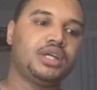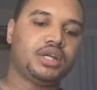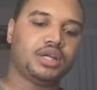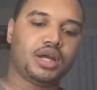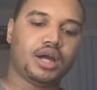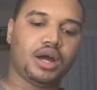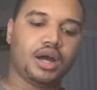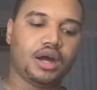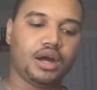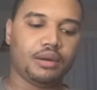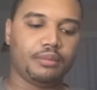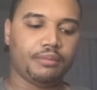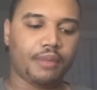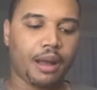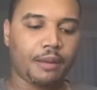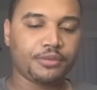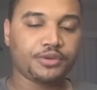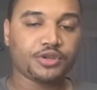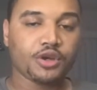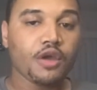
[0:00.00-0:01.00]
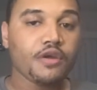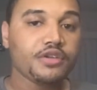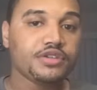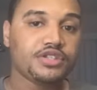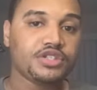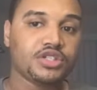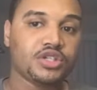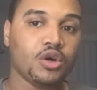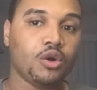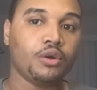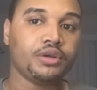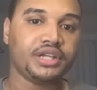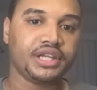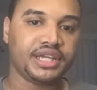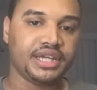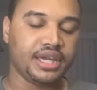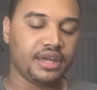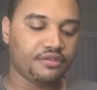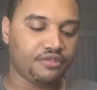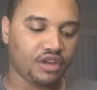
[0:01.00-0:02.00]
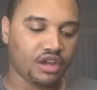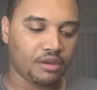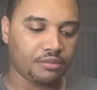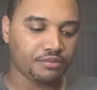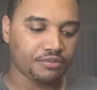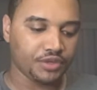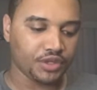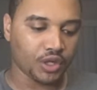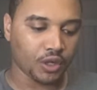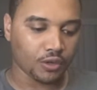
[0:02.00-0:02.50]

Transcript: I'm sure this is going to give him, you know,